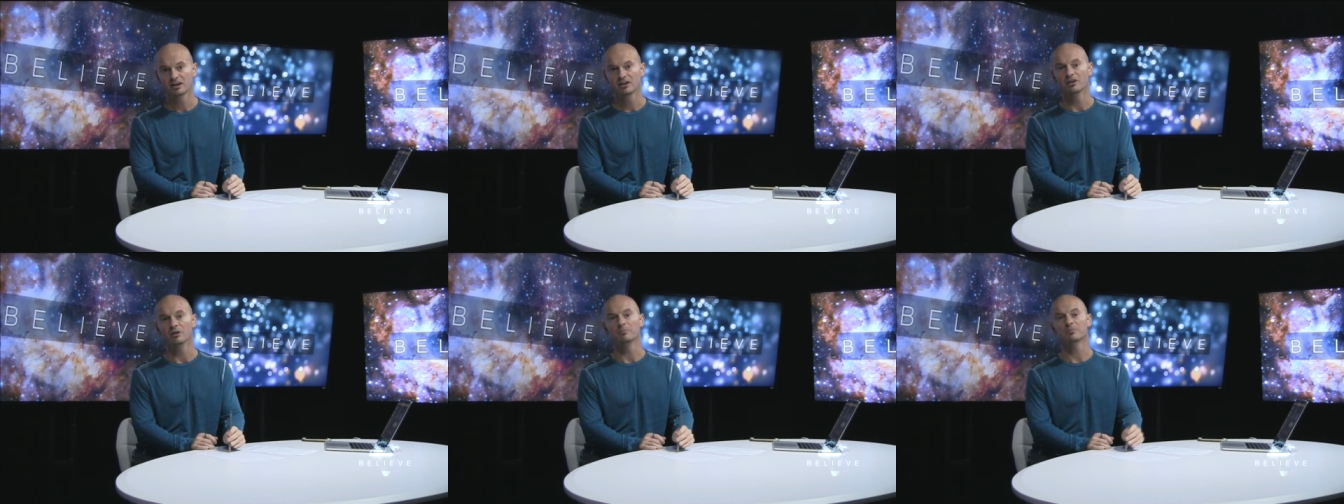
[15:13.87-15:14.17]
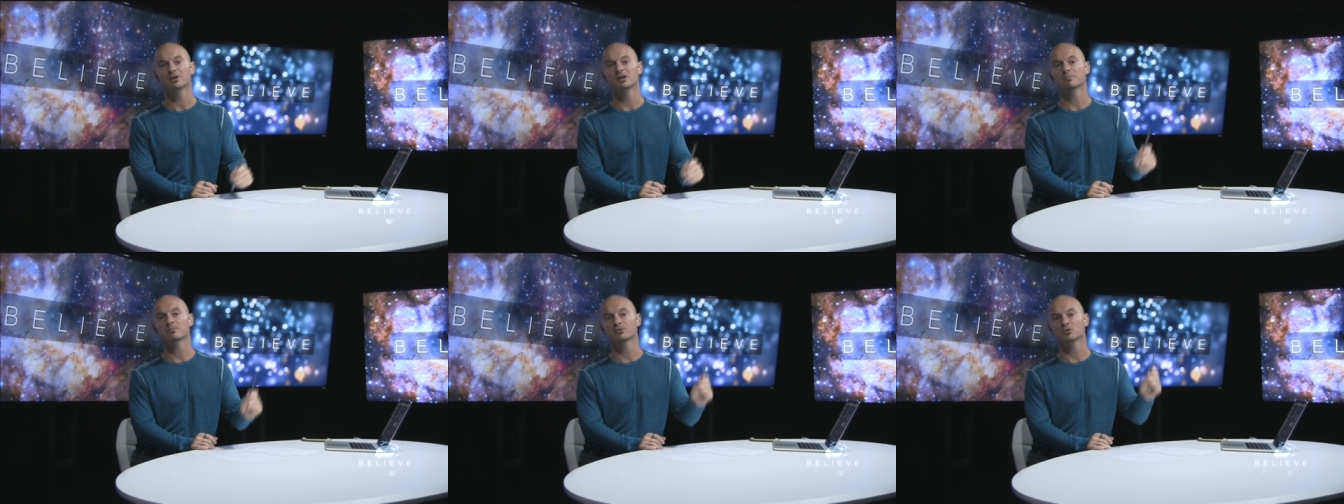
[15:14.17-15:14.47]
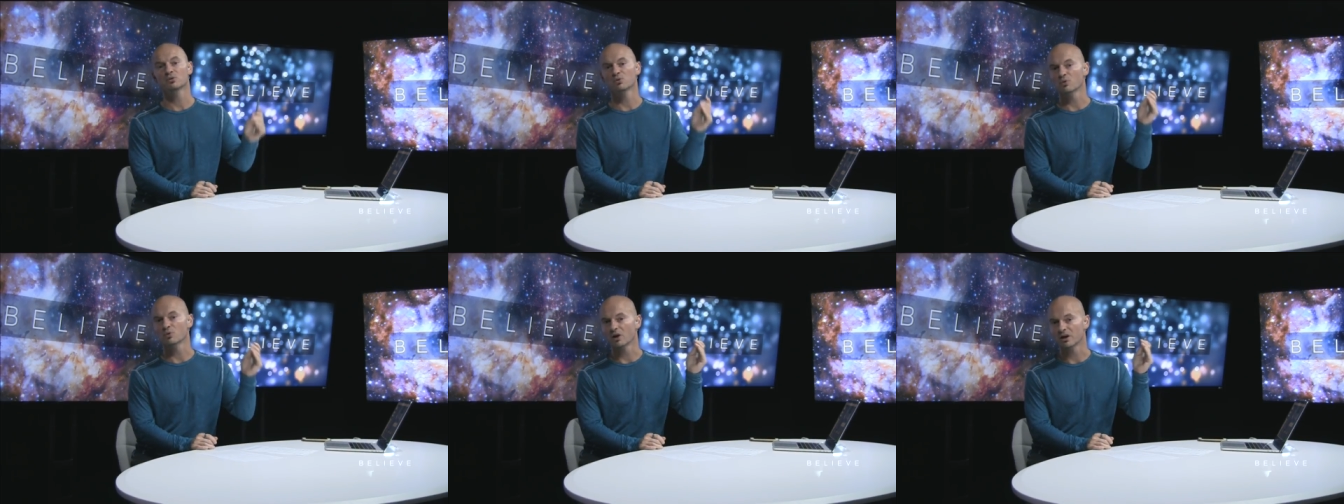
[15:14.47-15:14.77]
the
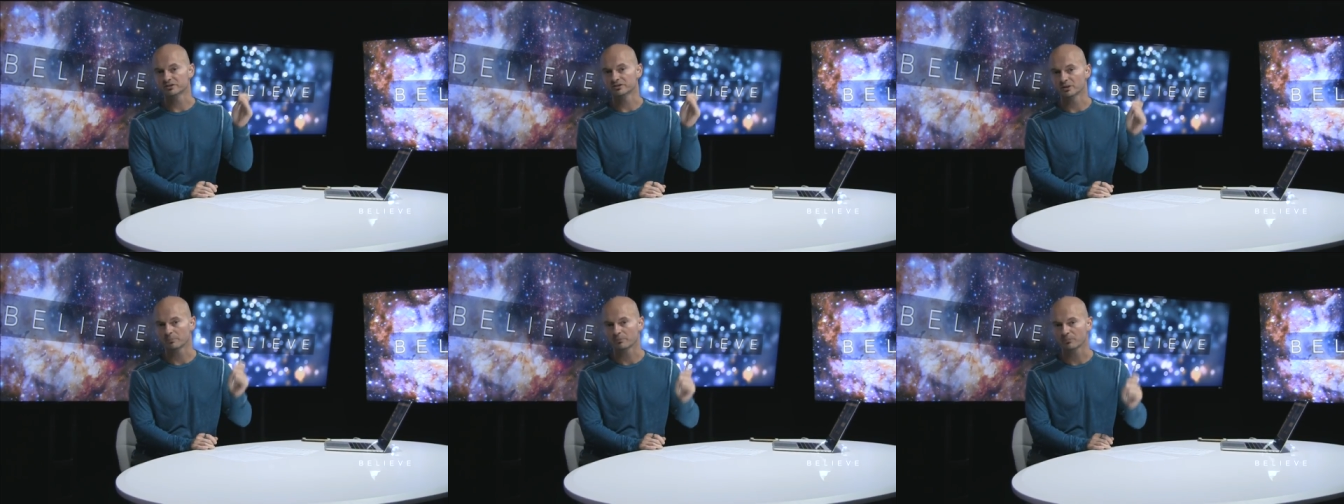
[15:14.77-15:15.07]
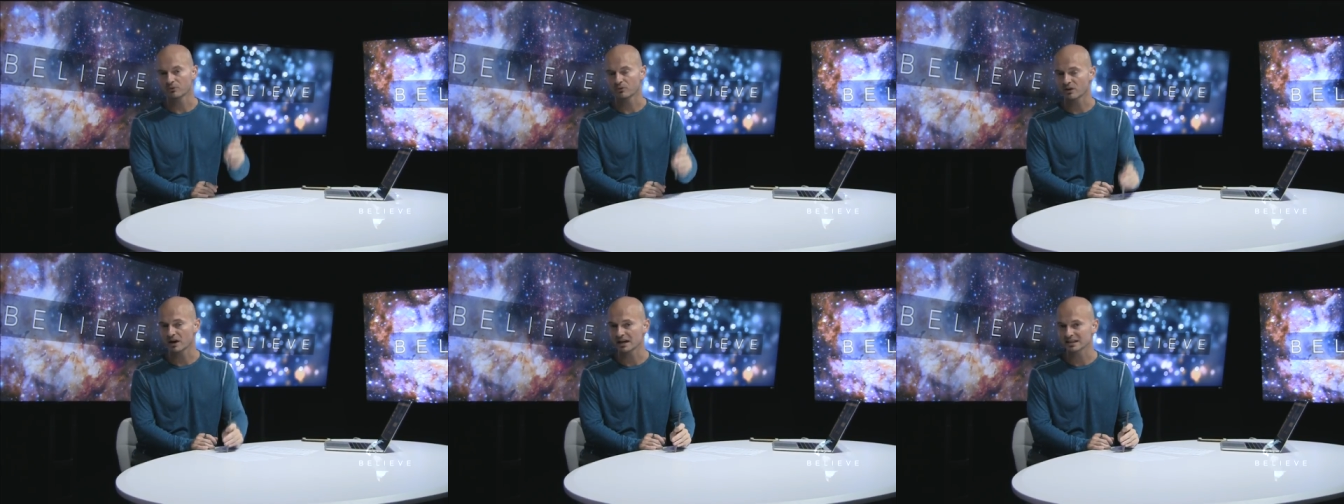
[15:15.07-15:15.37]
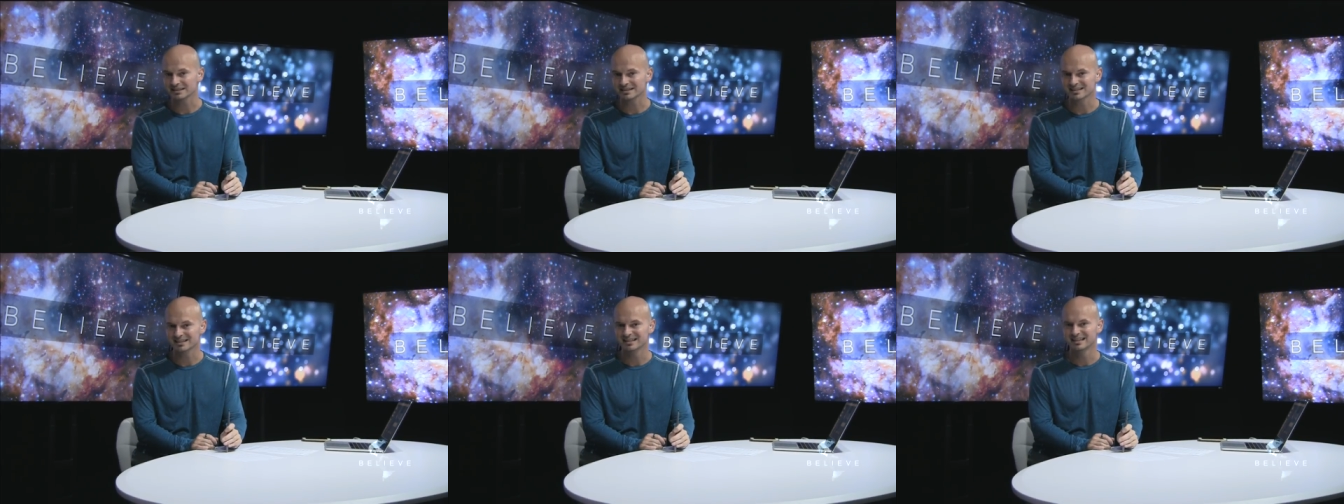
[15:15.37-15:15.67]
people who are
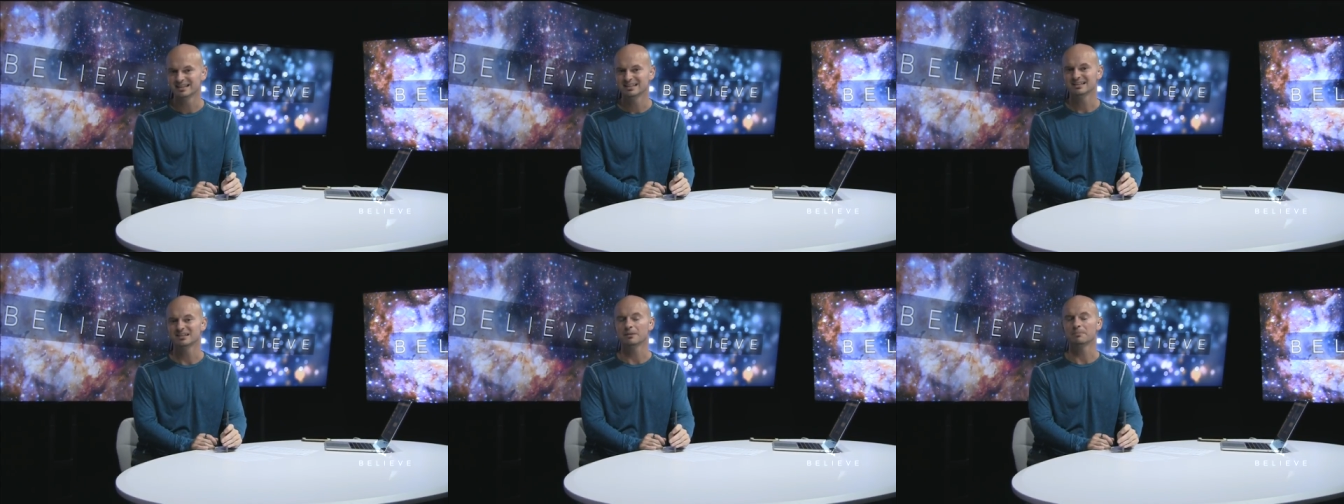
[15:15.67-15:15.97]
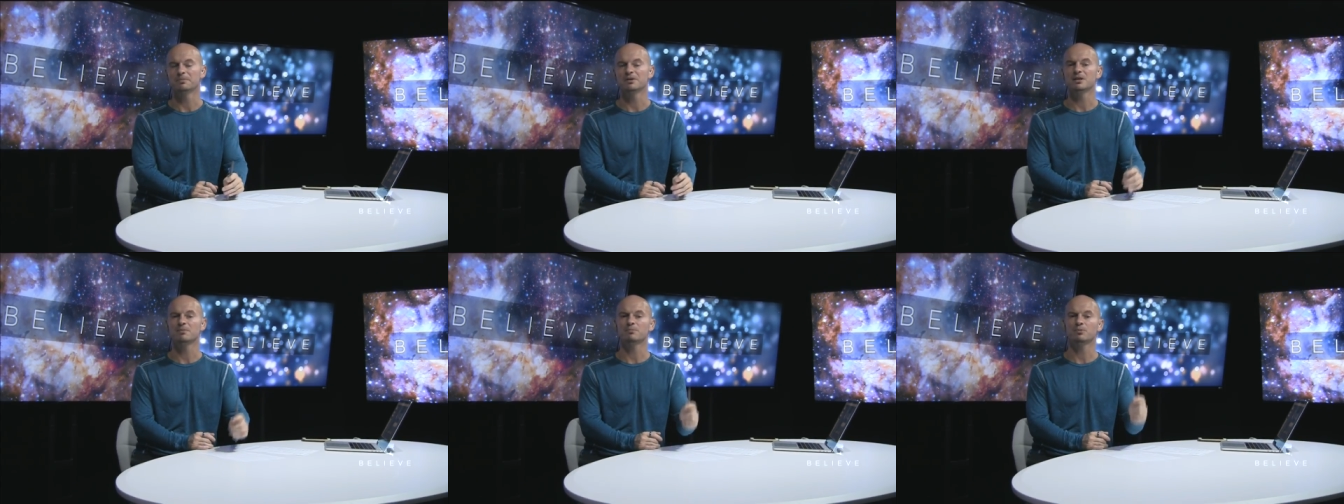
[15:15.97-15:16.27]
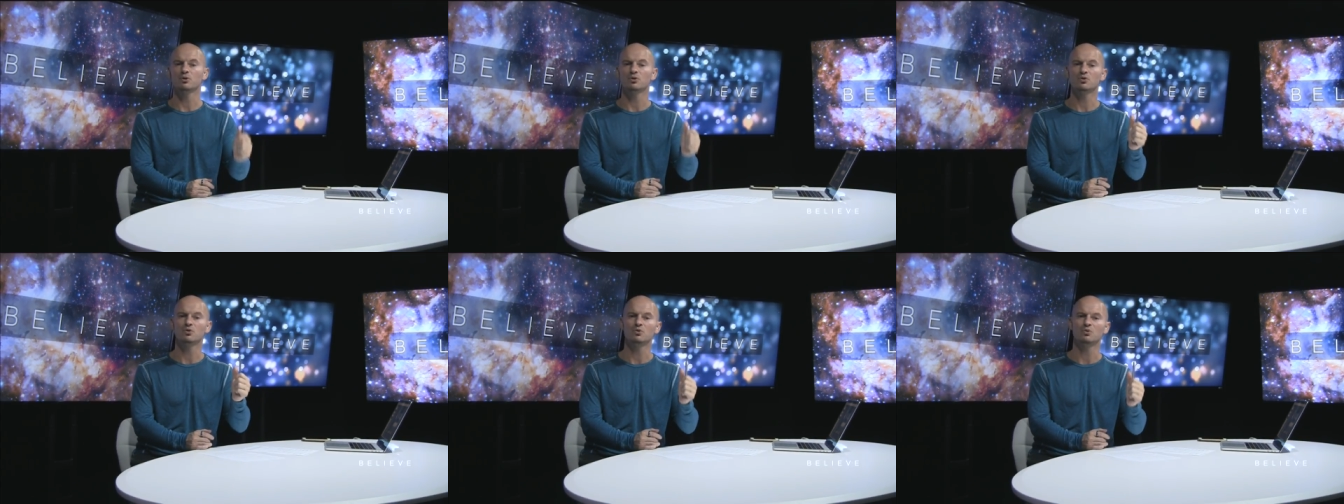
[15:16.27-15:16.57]
depressed, the
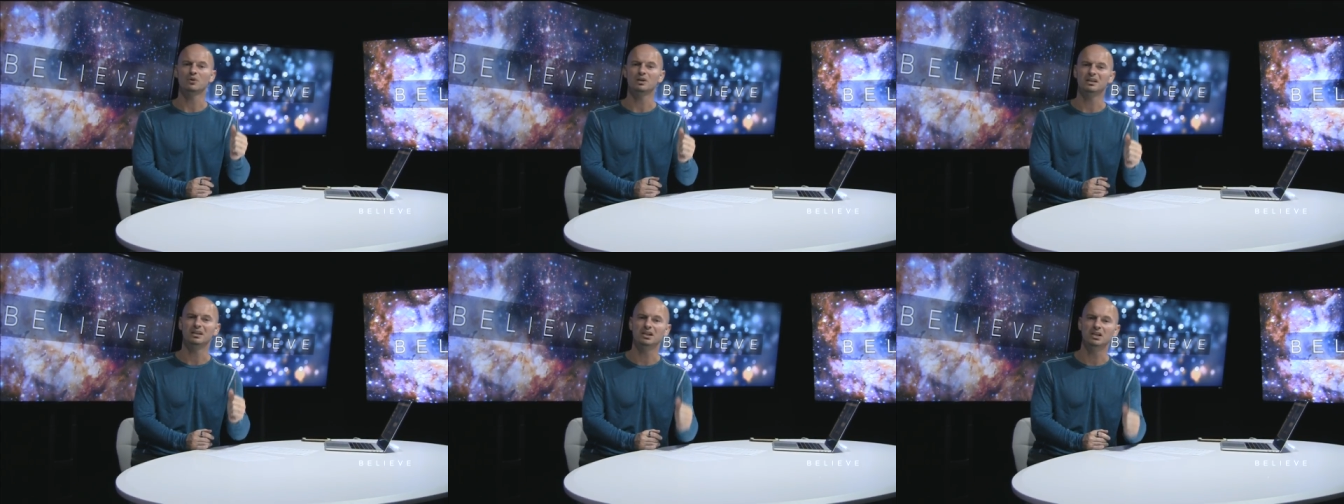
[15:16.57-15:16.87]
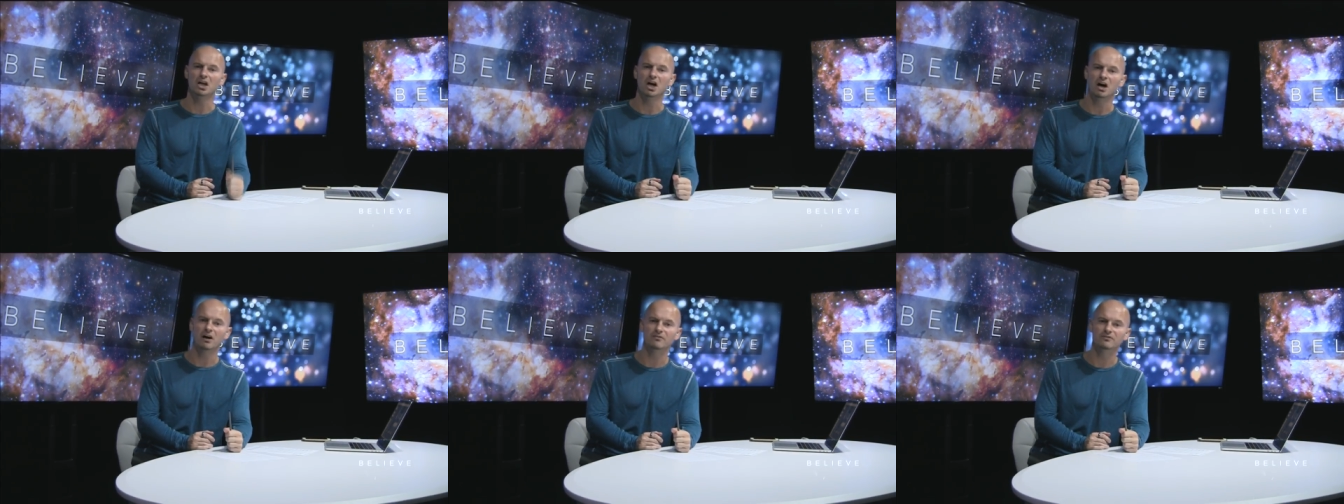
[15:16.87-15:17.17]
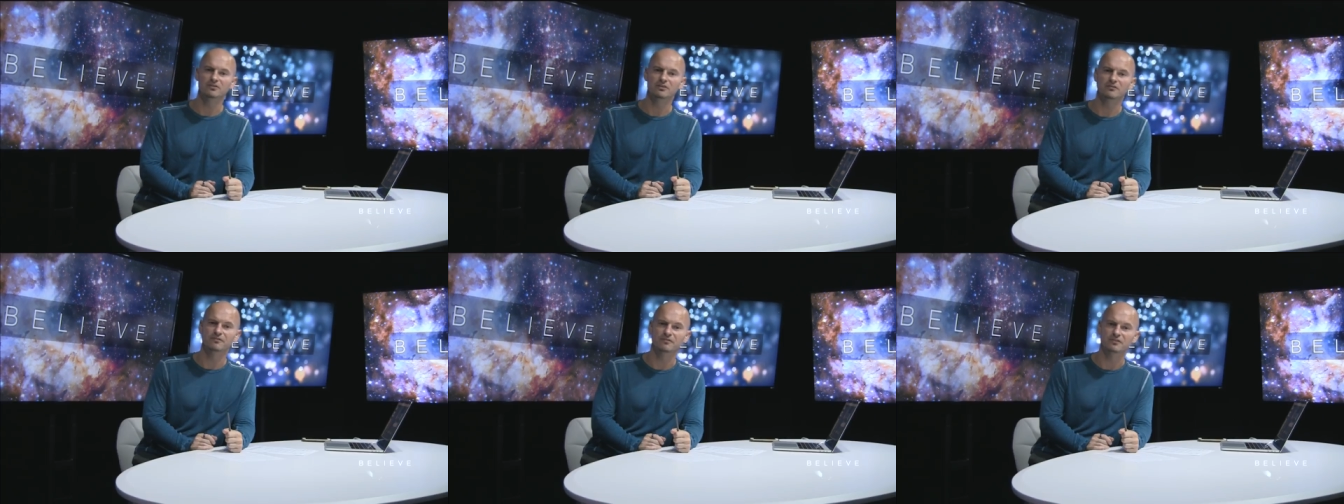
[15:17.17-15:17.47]
people who would
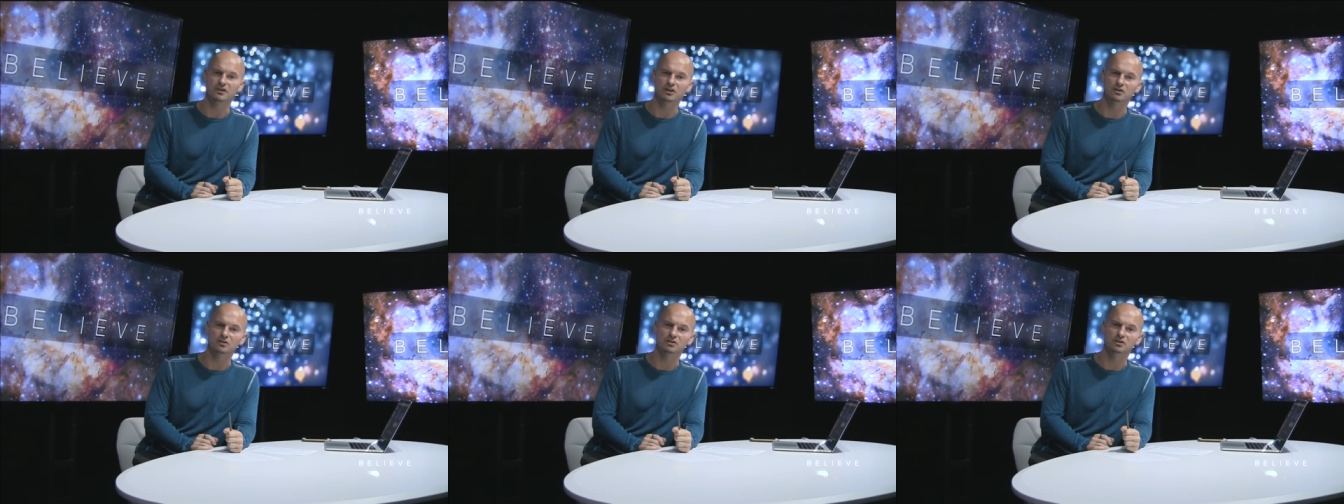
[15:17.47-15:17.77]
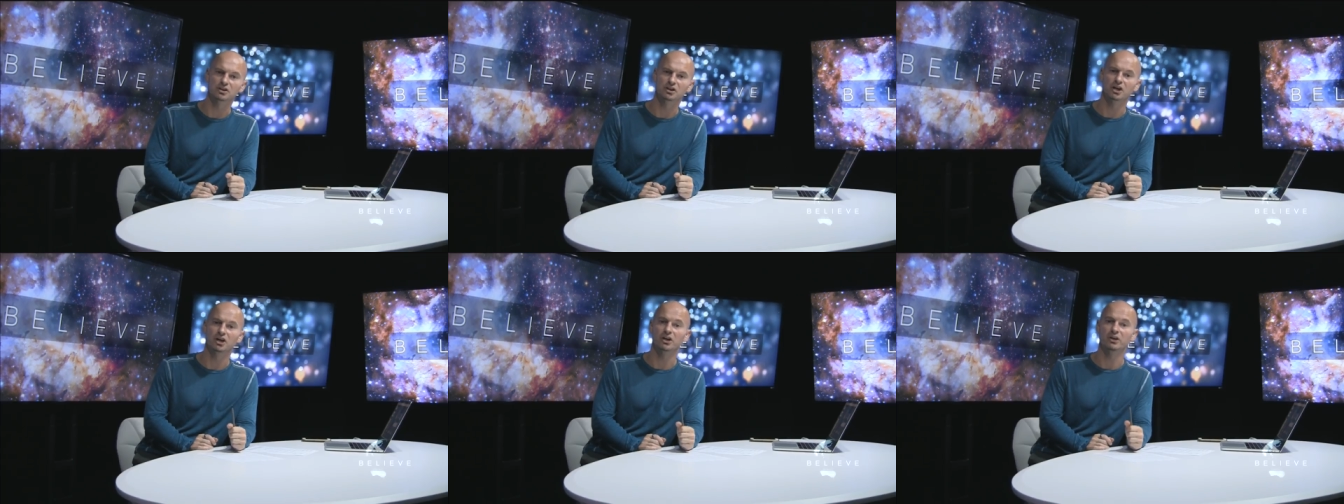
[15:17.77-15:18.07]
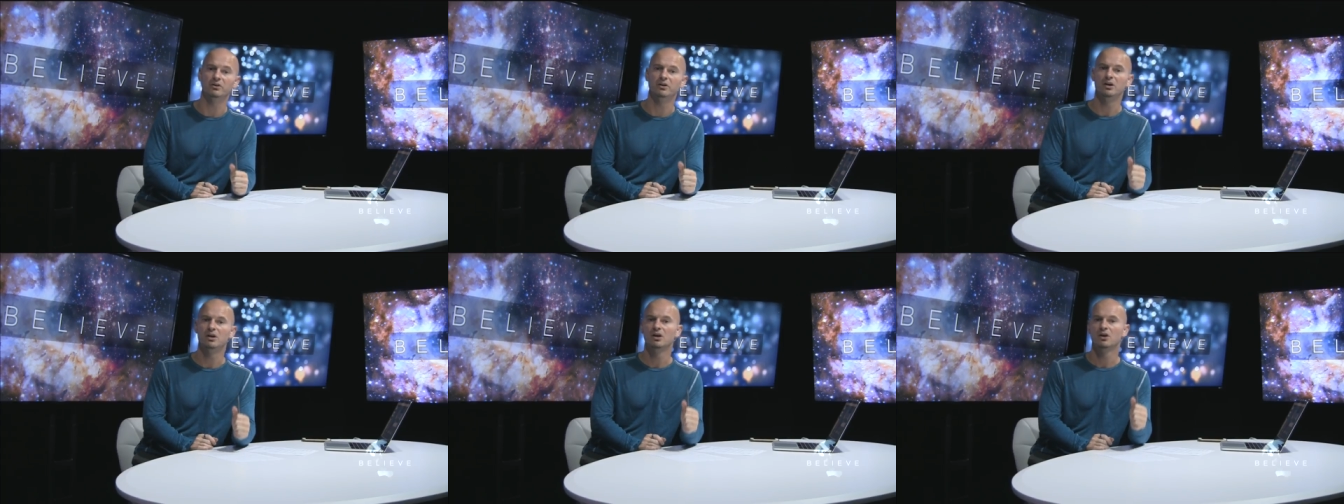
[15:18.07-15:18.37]
love to feel
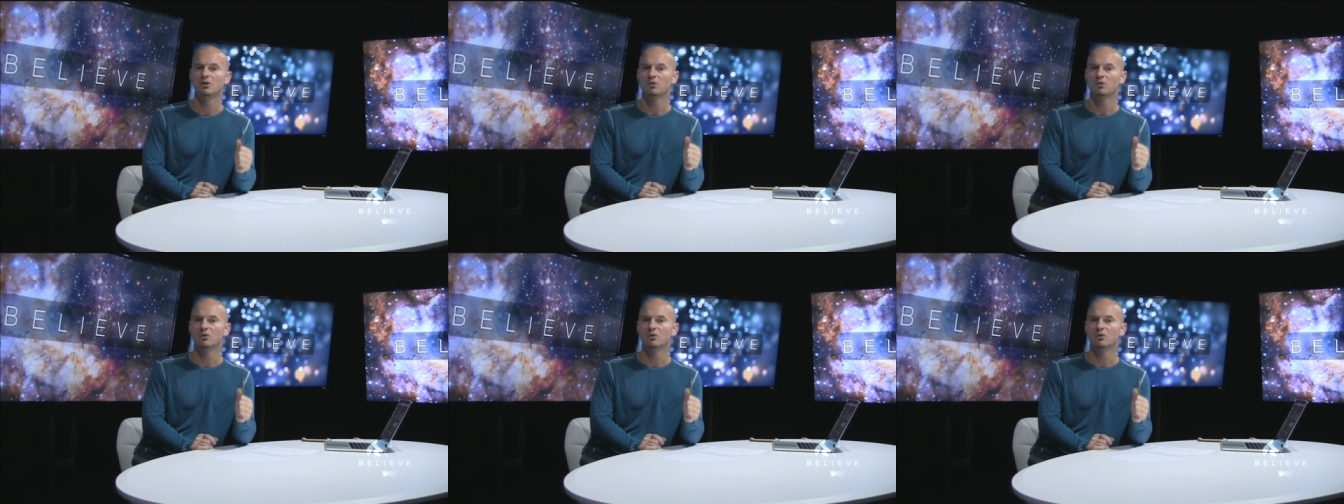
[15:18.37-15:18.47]
good,